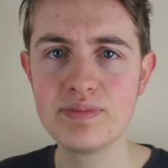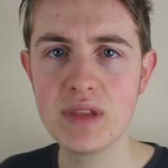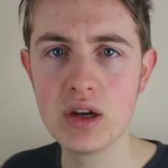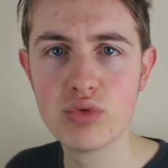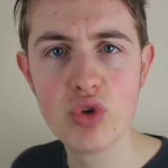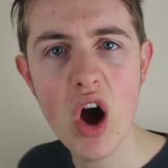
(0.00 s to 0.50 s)

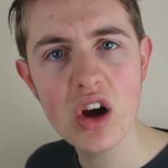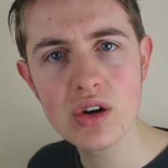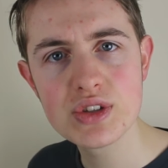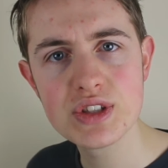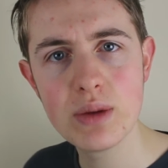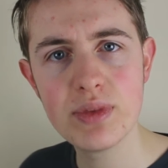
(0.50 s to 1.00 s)
a rock or
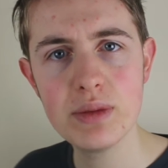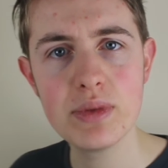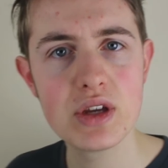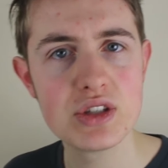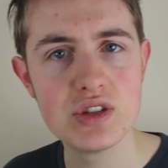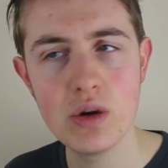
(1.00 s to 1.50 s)
something,
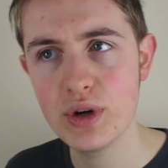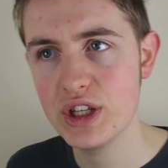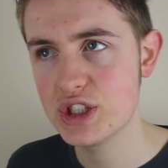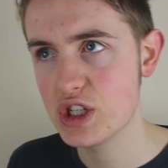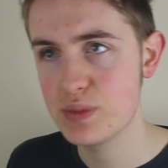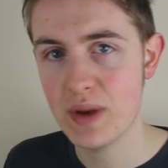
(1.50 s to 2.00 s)
because nobody
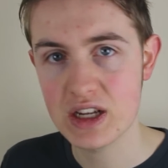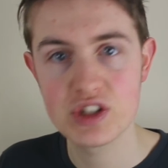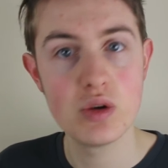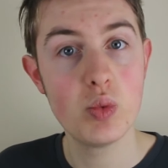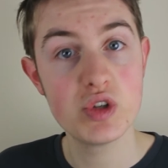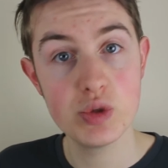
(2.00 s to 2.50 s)
suspects
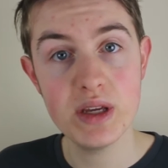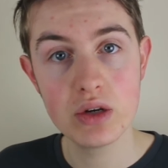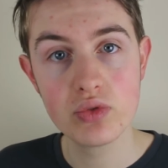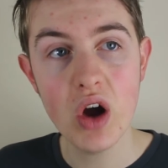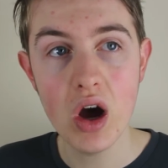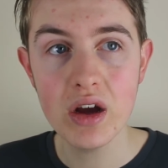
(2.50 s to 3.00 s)
someone to be a
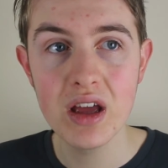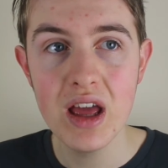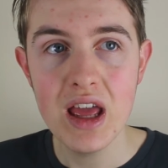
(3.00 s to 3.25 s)
rock,